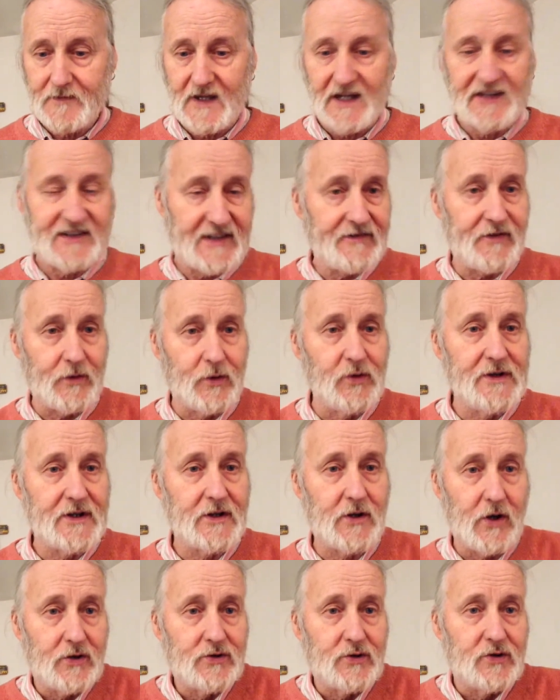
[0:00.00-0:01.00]
As if
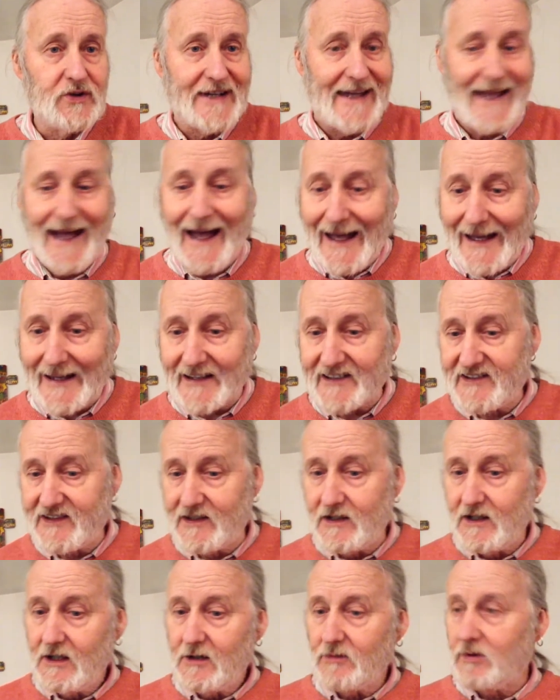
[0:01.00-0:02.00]
God only
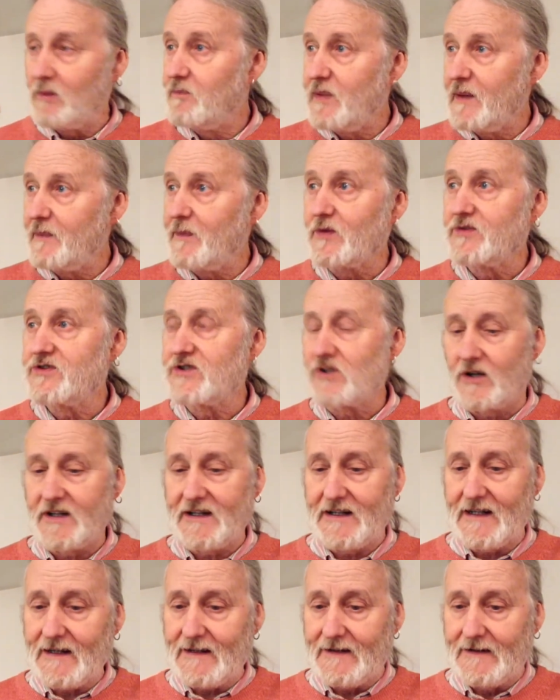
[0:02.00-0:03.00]
acts when people
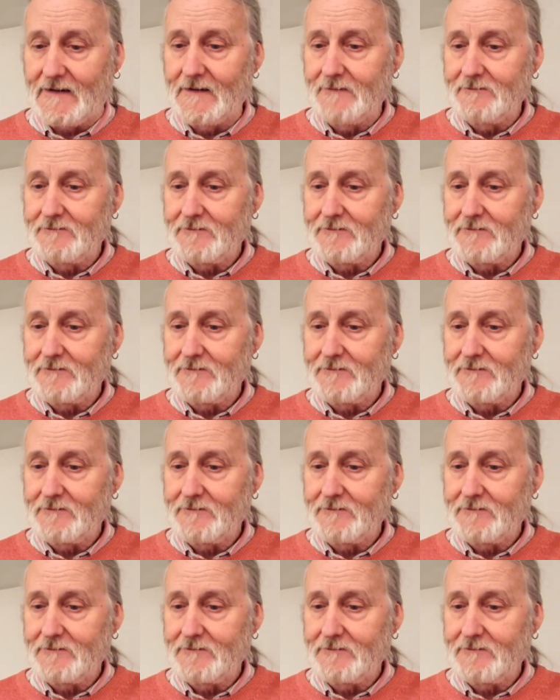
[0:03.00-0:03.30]
join in,